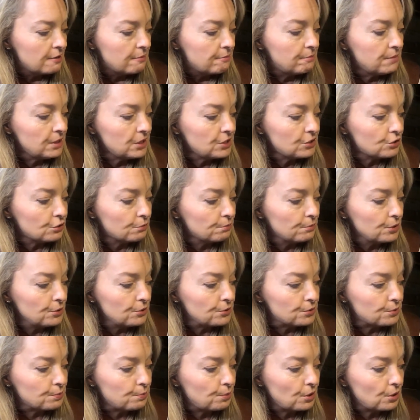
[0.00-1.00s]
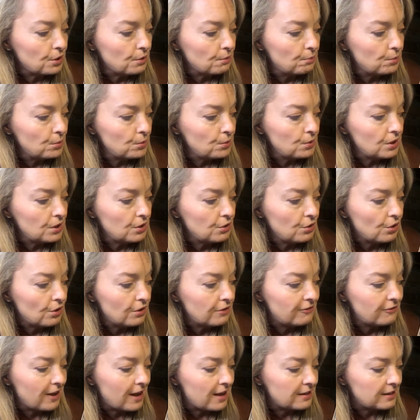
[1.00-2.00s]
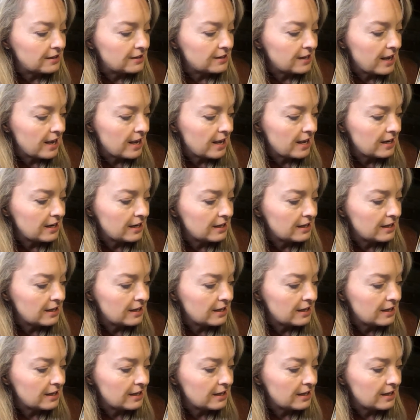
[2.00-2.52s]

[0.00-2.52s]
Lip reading: Mr. Moose put a booted hoof on his head